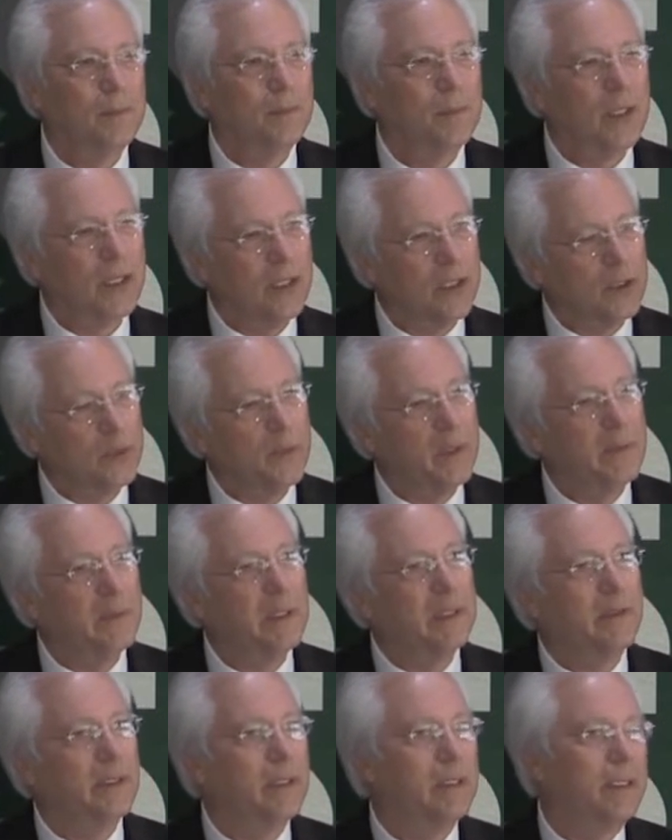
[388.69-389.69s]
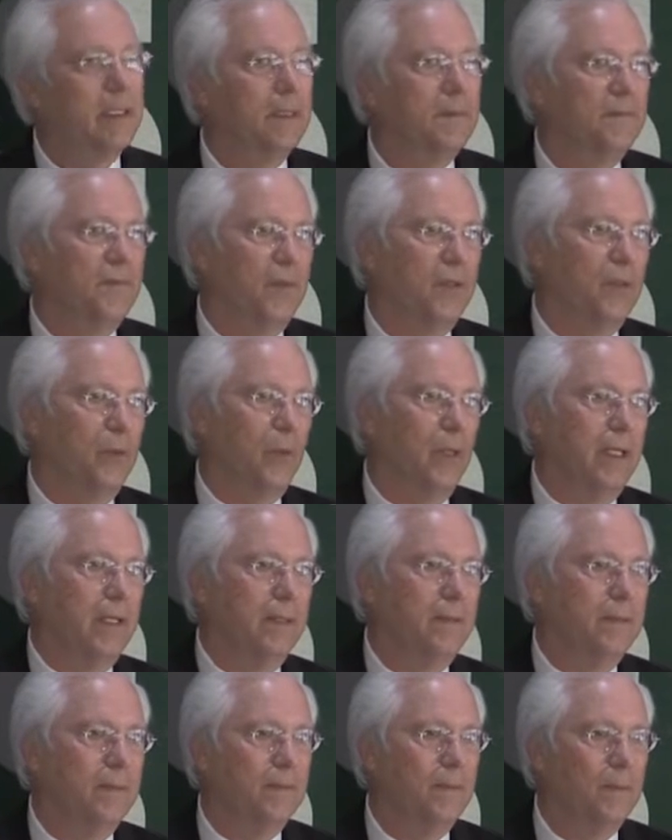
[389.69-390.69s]
because we recruited them for the
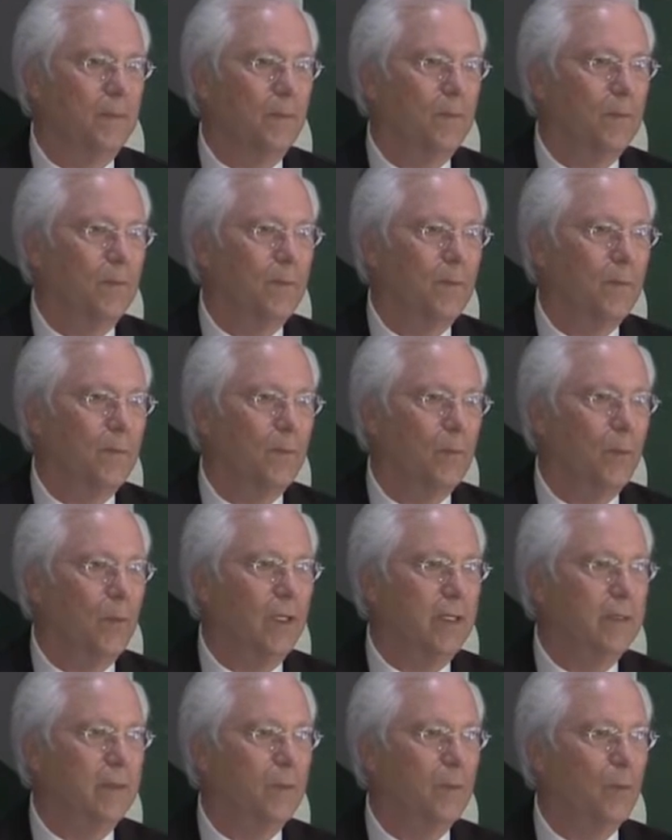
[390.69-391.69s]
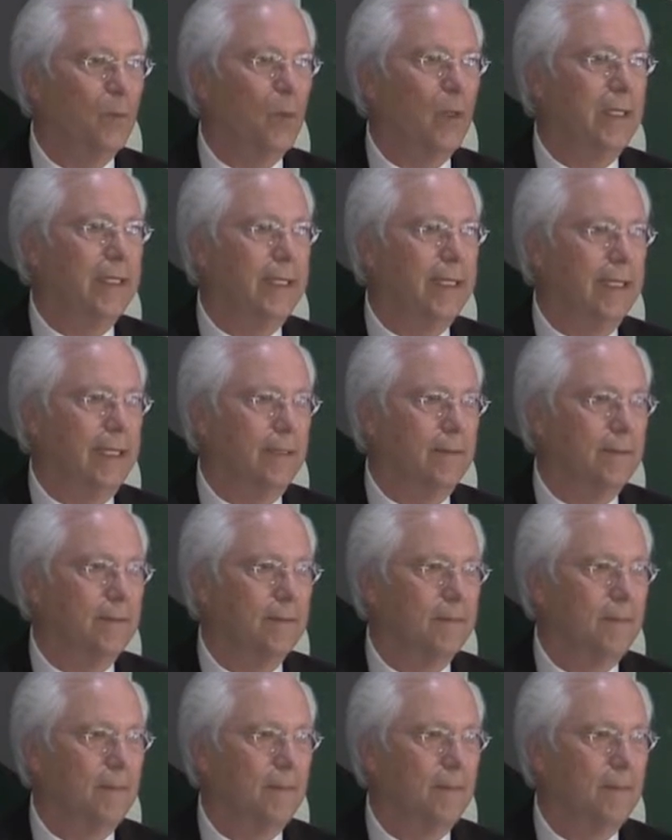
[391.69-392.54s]
one deal.